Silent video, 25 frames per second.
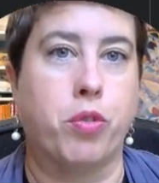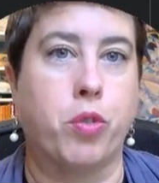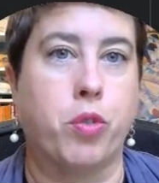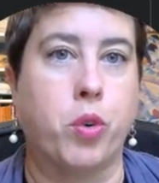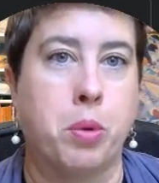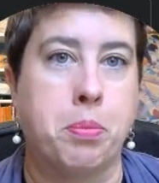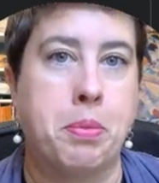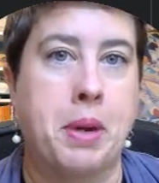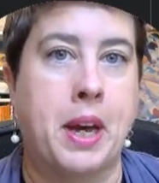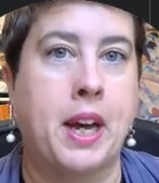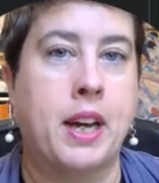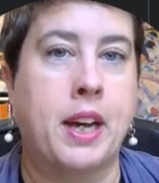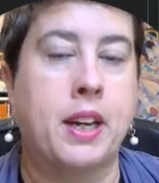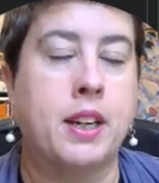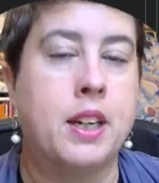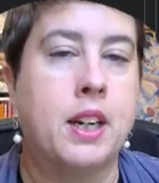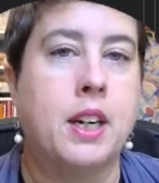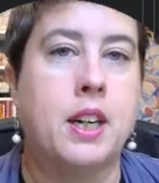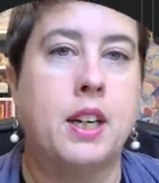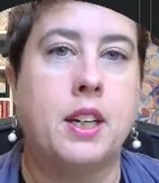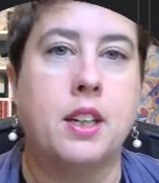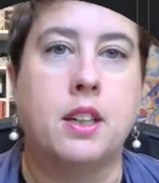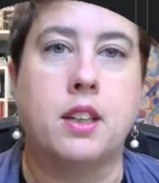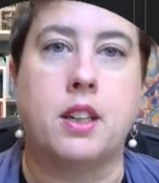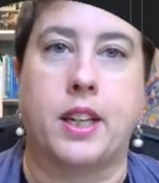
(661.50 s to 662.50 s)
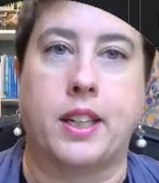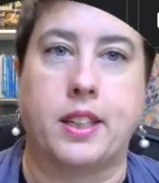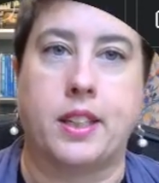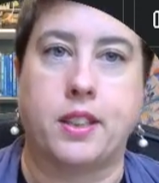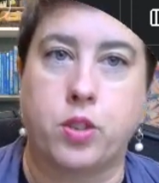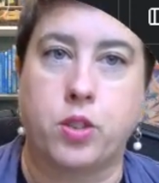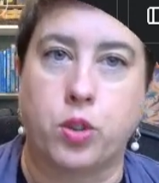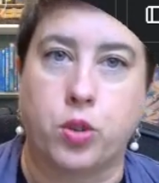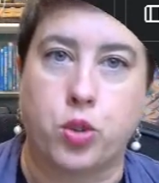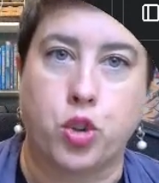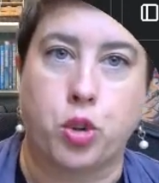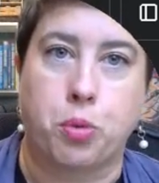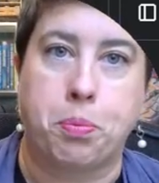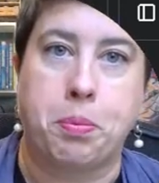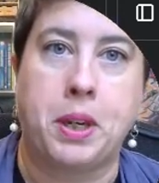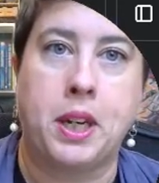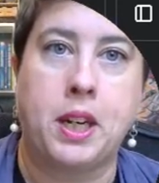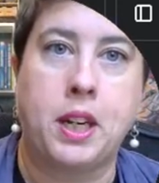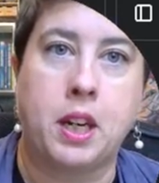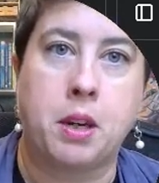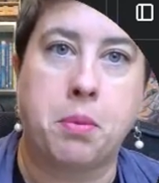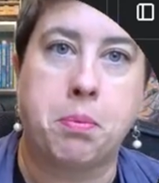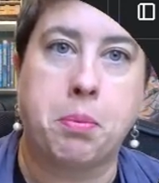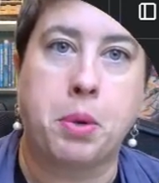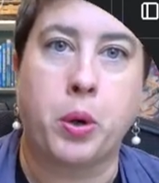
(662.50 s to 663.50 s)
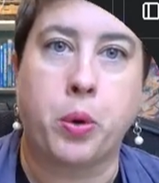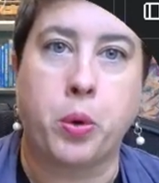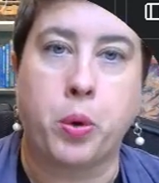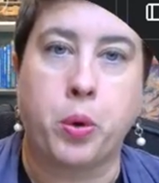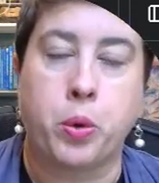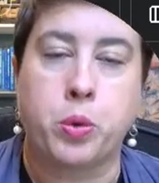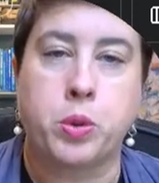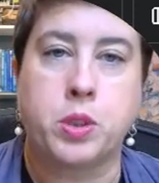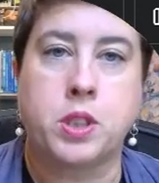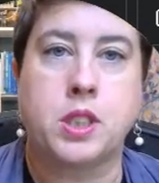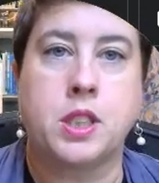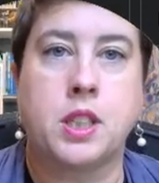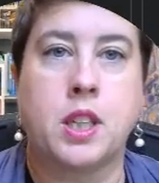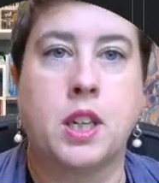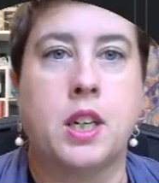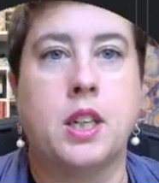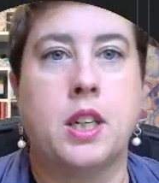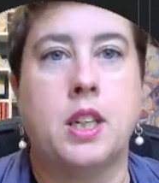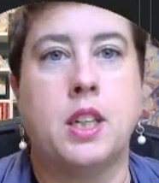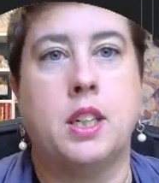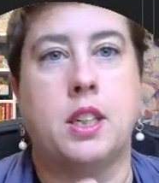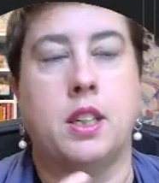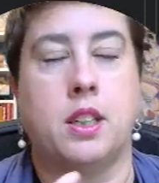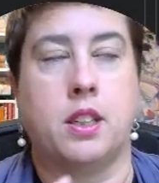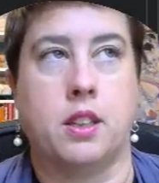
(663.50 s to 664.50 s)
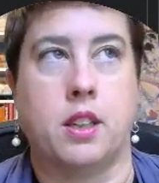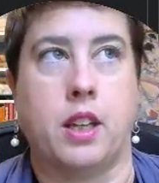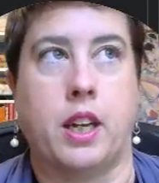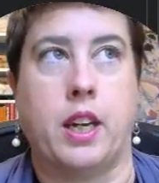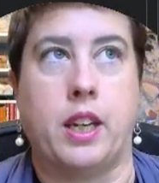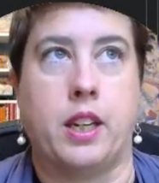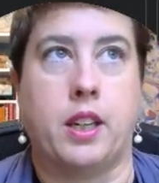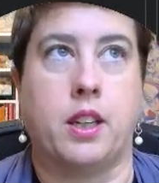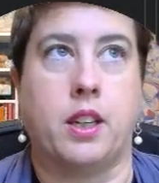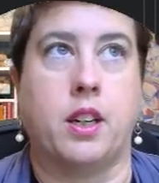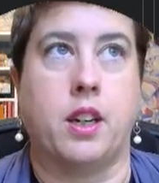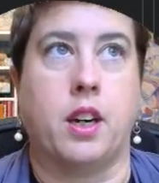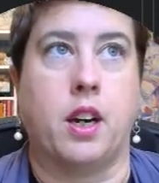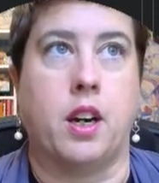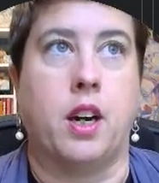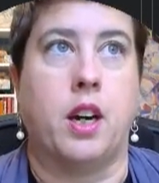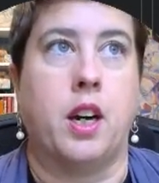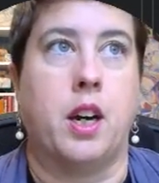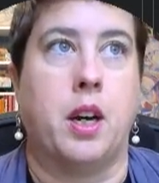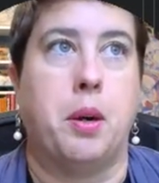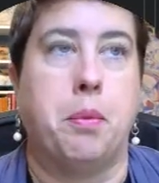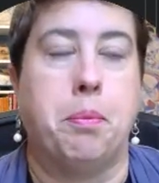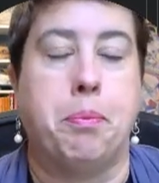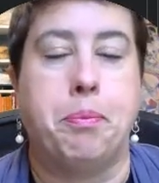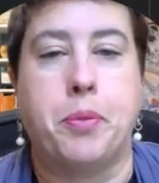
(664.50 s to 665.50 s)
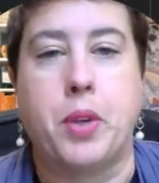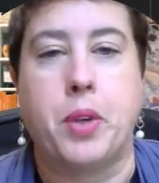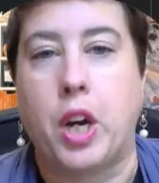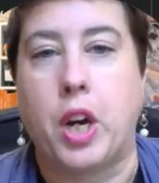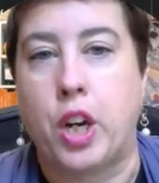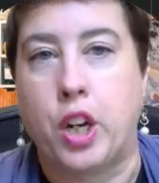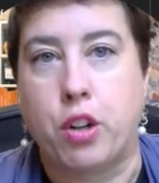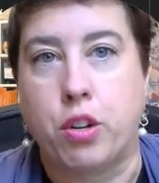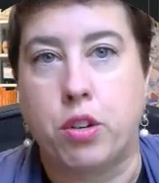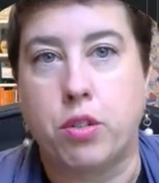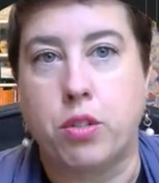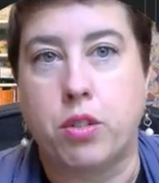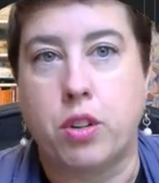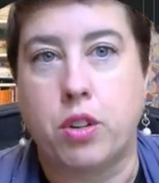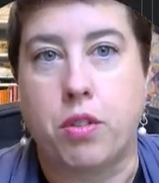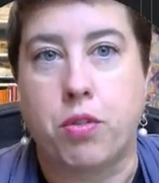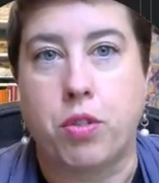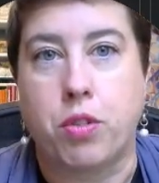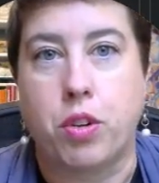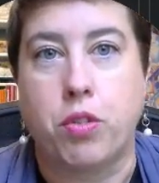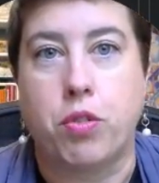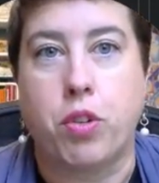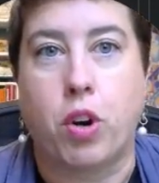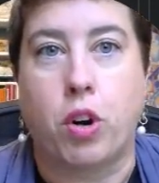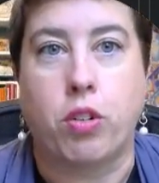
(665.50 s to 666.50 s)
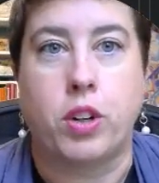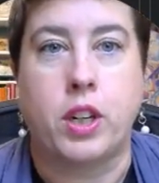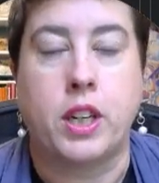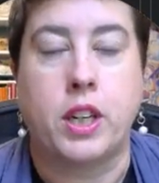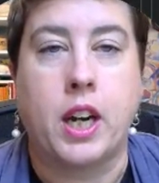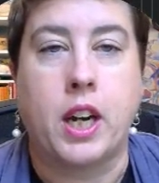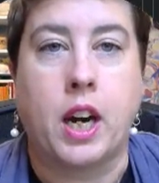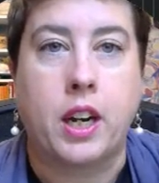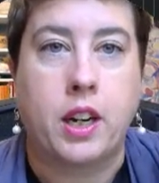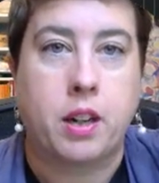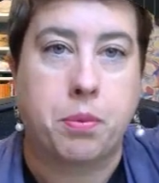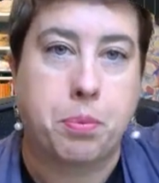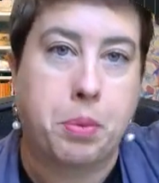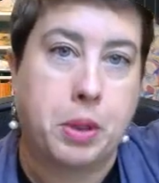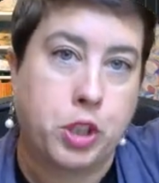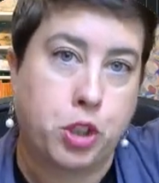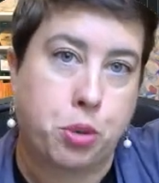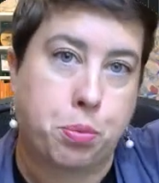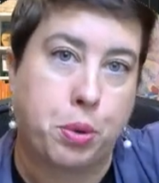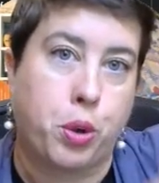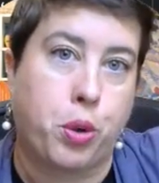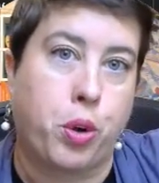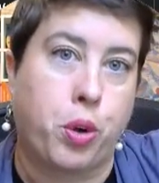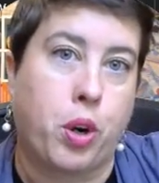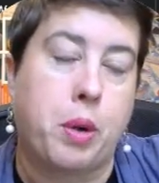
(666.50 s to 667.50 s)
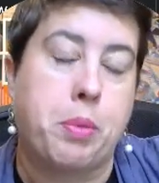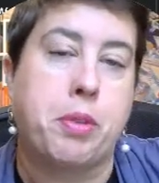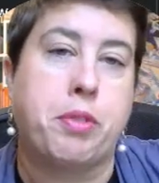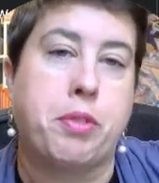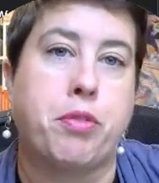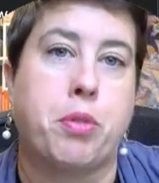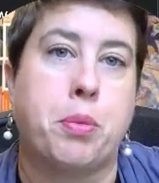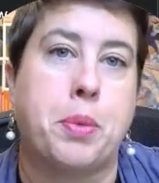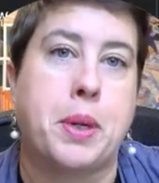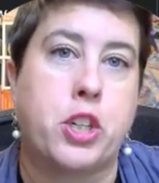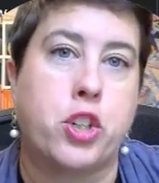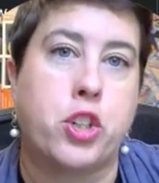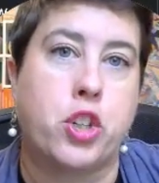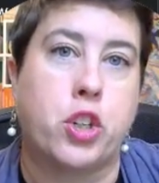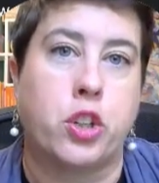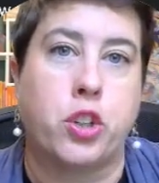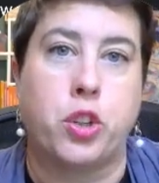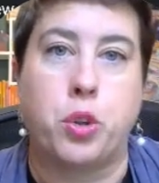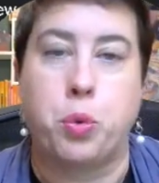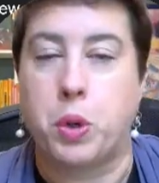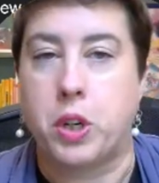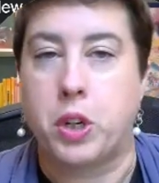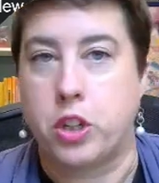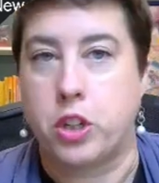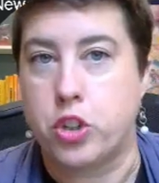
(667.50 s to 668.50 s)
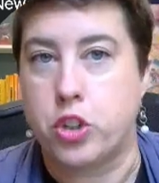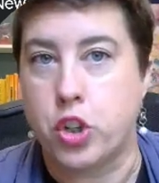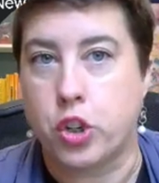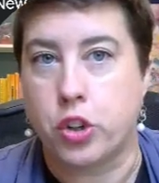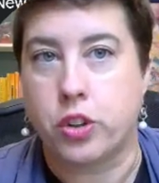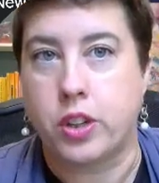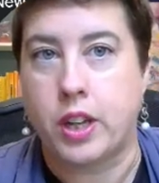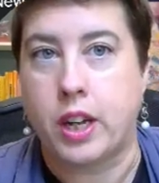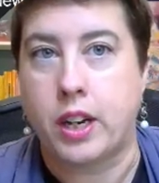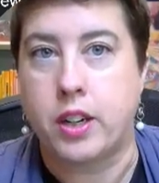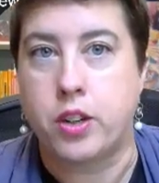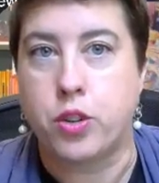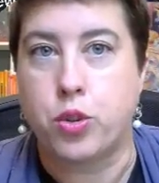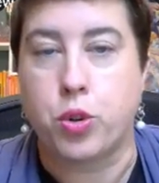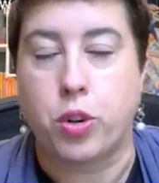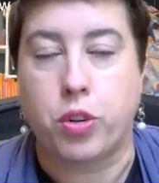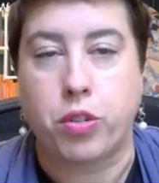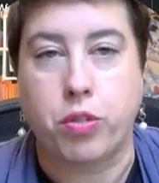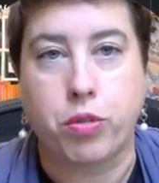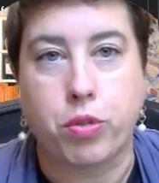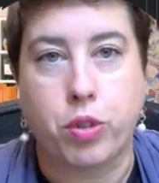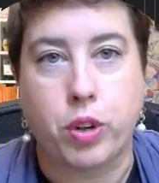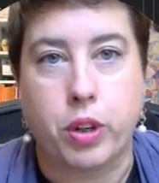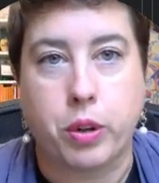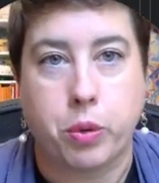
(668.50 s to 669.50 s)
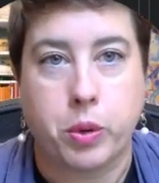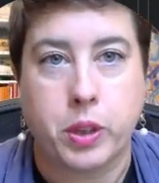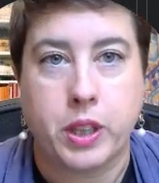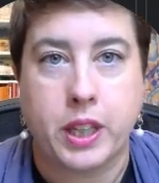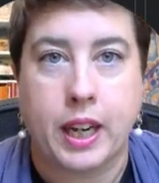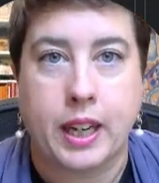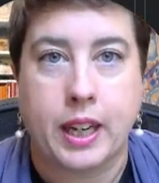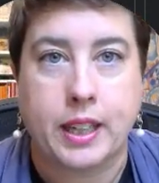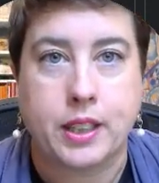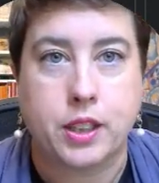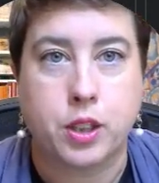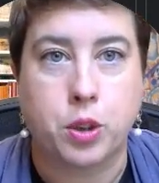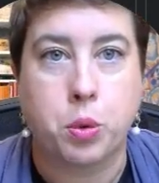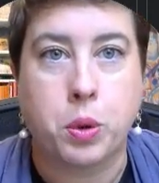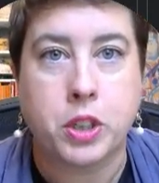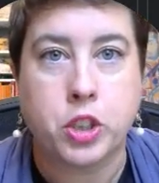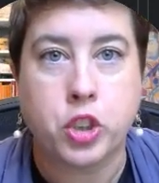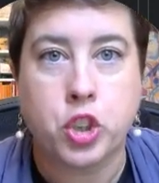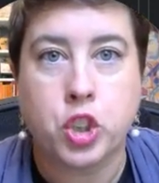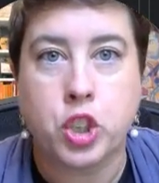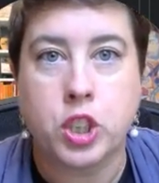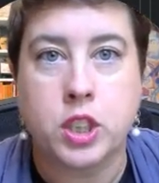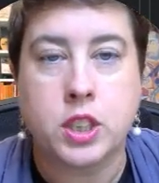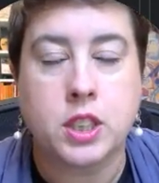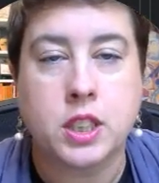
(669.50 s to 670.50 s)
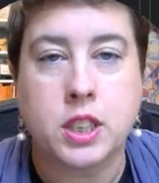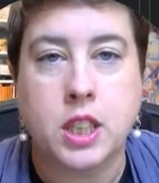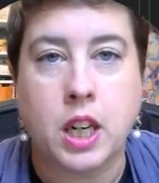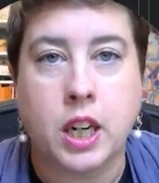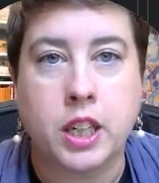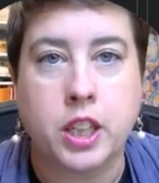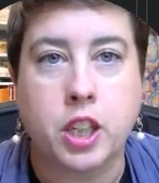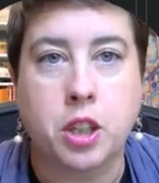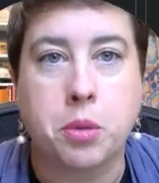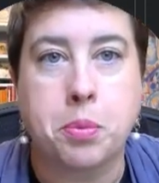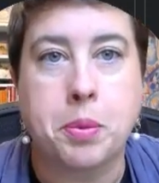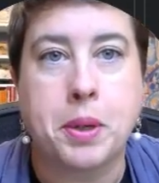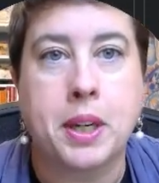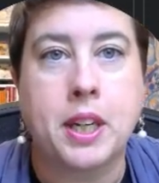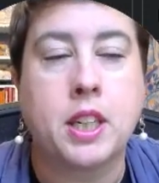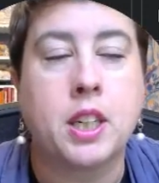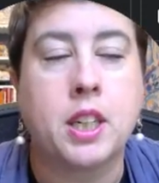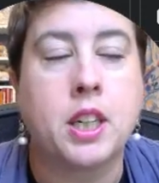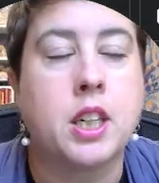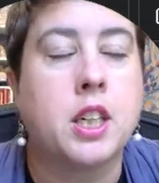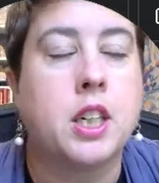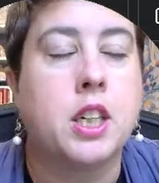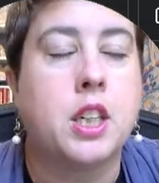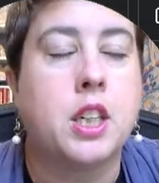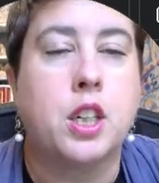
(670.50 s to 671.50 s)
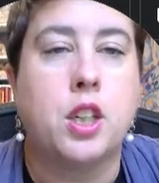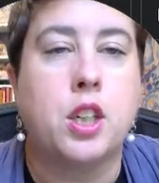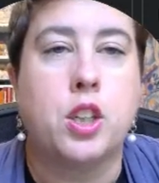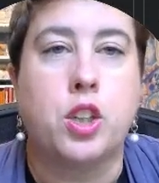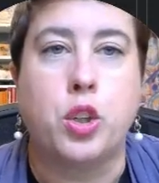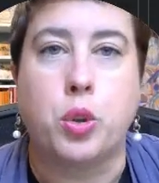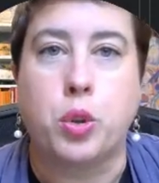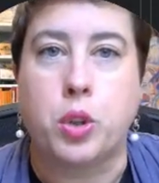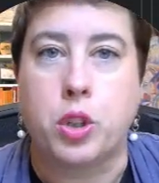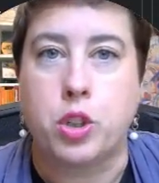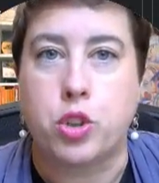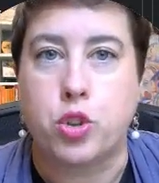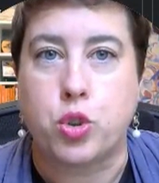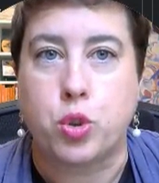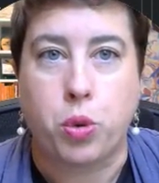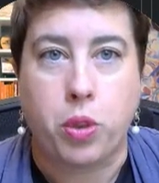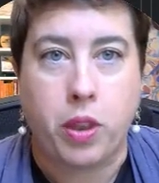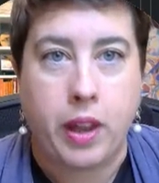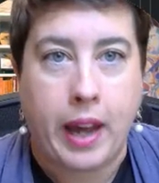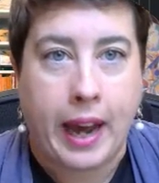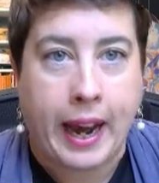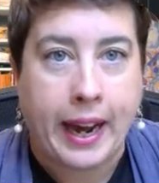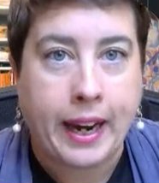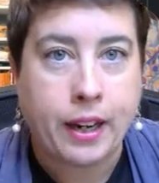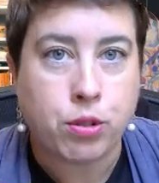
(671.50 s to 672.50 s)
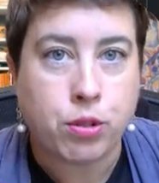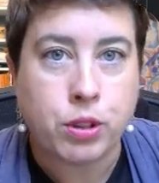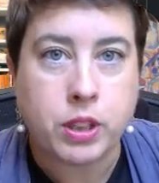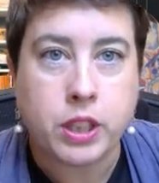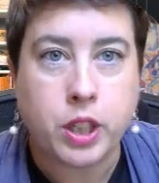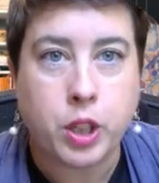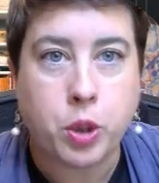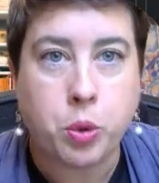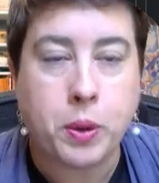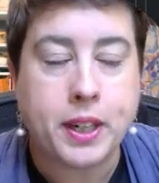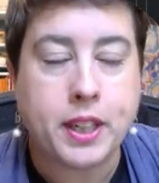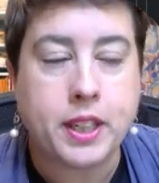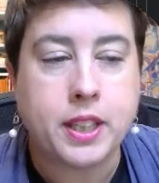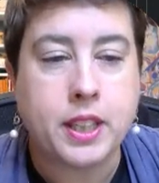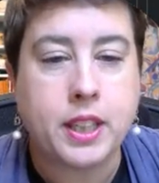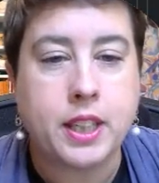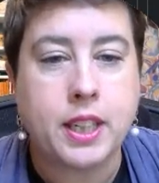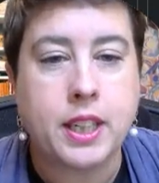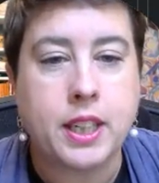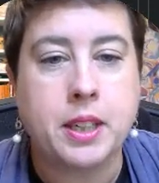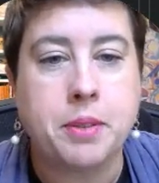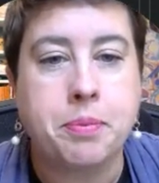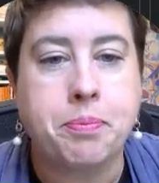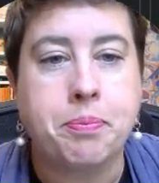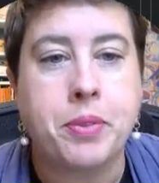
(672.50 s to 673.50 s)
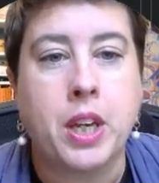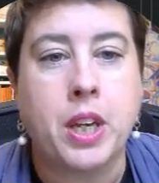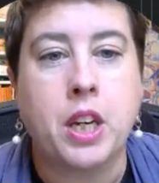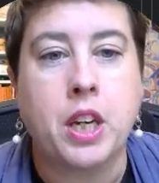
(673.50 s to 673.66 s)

format, like social media posts, like if you've already got a bunch of program information, you want to turn that into a frequently asked questions document, you can do that really quickly.